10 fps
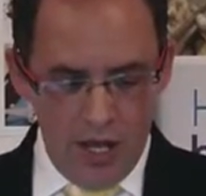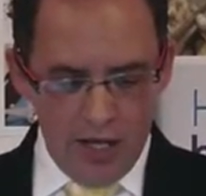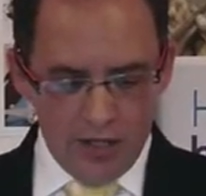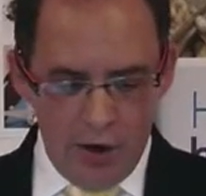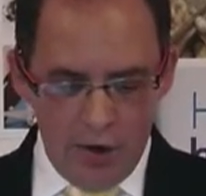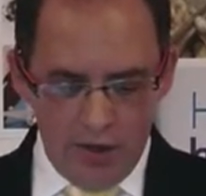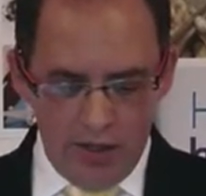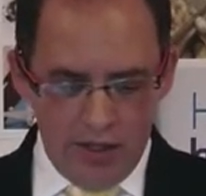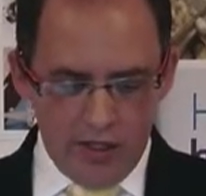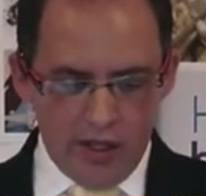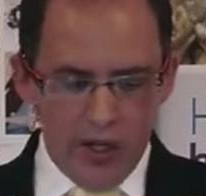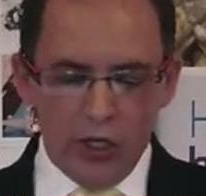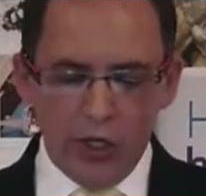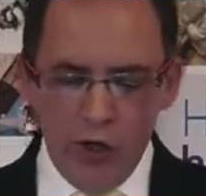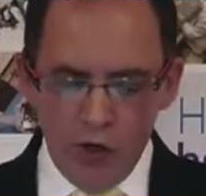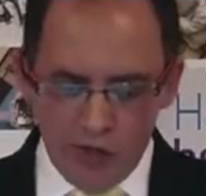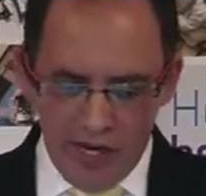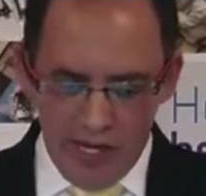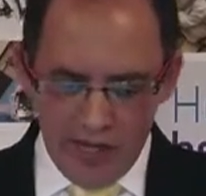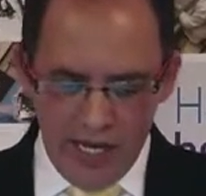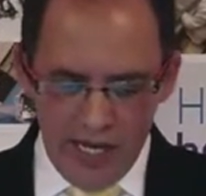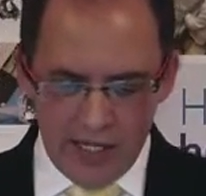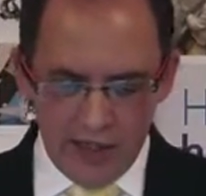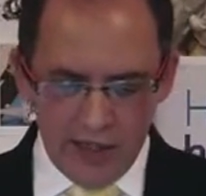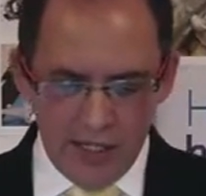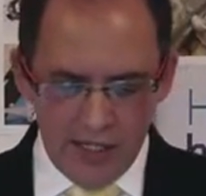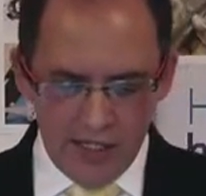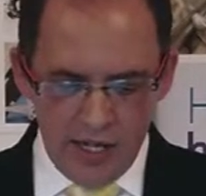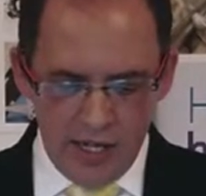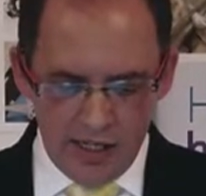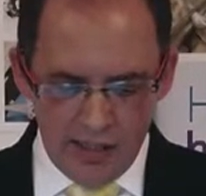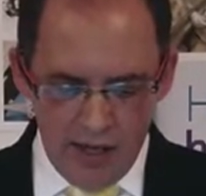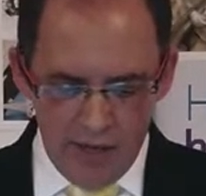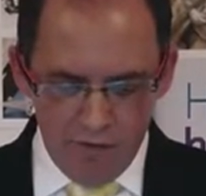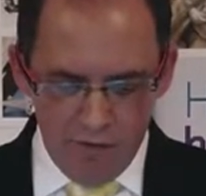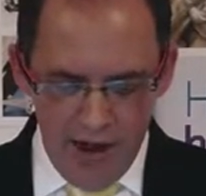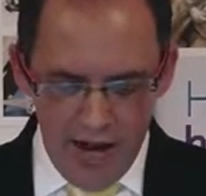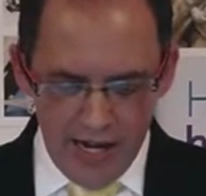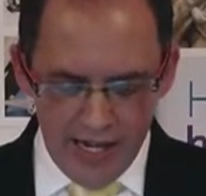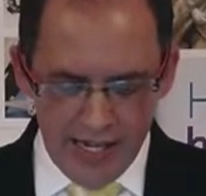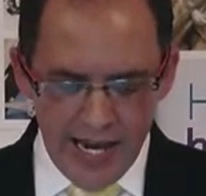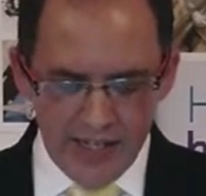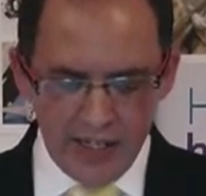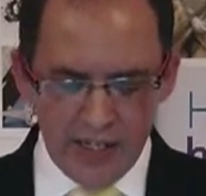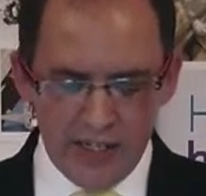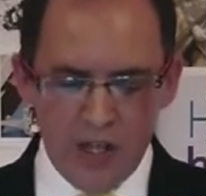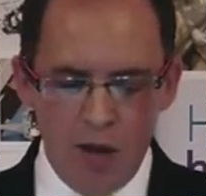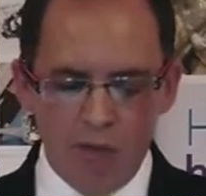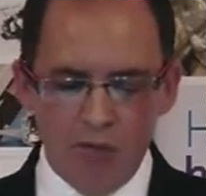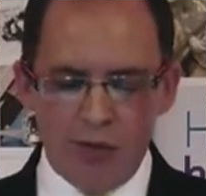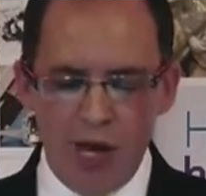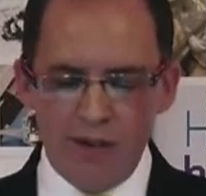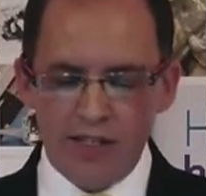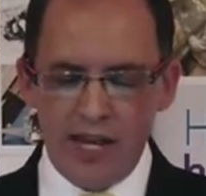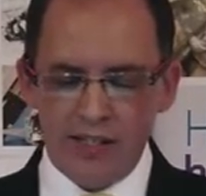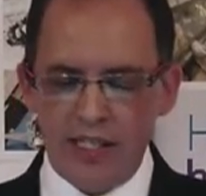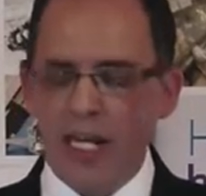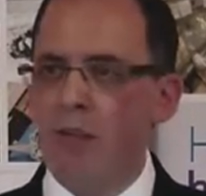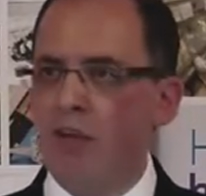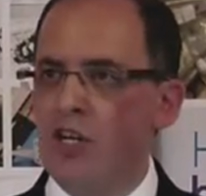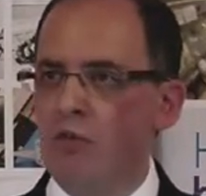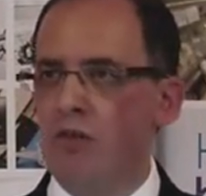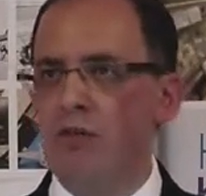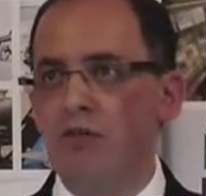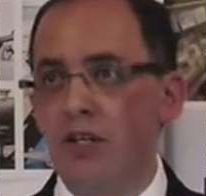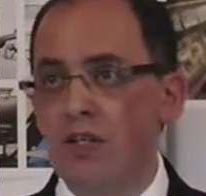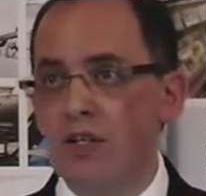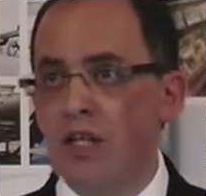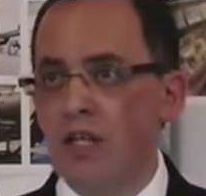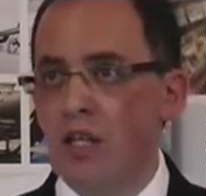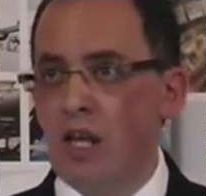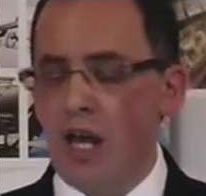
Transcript: So to conclude, really, I think this is an excellent example of private sector collaboration with the universities.